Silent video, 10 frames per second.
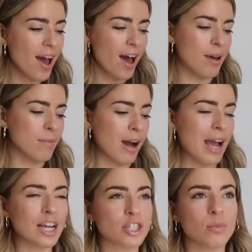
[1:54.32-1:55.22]
um, I
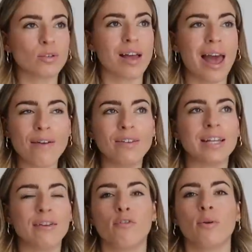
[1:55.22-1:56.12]
actually was
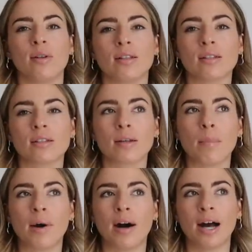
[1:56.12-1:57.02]
heavily
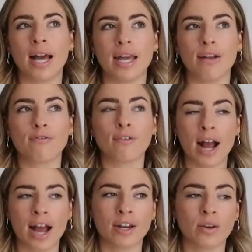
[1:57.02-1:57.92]
influenced by
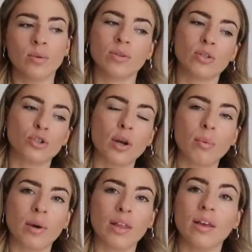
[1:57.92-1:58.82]
Fran, who was on a
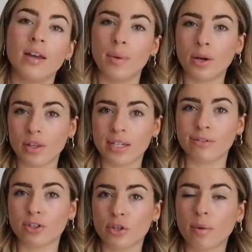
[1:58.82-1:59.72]
trip with, went on the
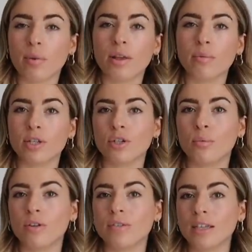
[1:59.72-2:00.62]
Devon trip with, which you
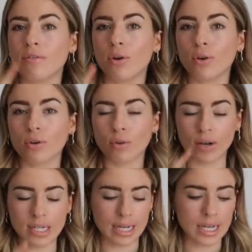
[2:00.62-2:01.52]
would have seen the vlog
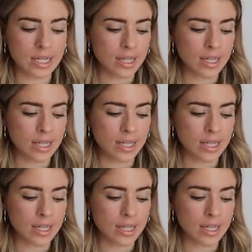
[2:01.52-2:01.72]
already.